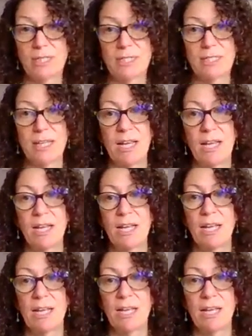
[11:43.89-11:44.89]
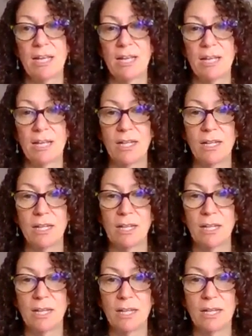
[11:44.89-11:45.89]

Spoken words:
Sun.